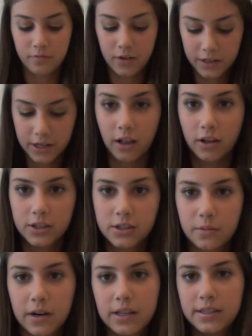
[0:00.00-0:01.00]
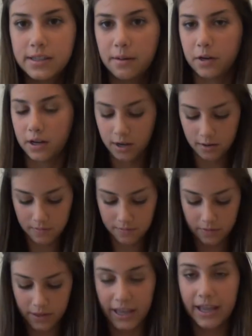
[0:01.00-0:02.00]
Fun colors to wear in the summer
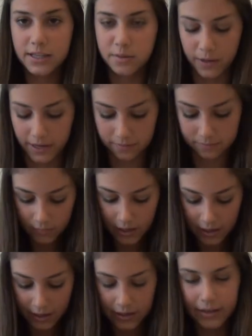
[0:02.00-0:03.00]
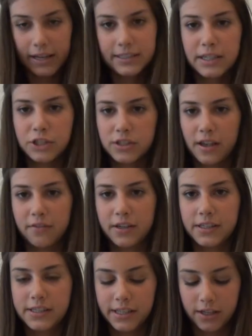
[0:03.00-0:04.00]
and spring. Next, I just have a
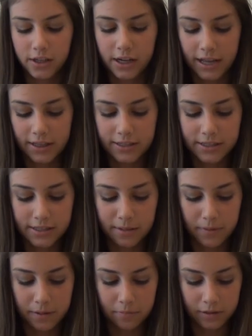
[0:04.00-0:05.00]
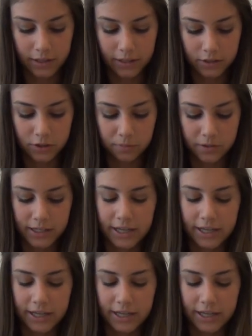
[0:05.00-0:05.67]
concealer, and this is the Maybelline Superstay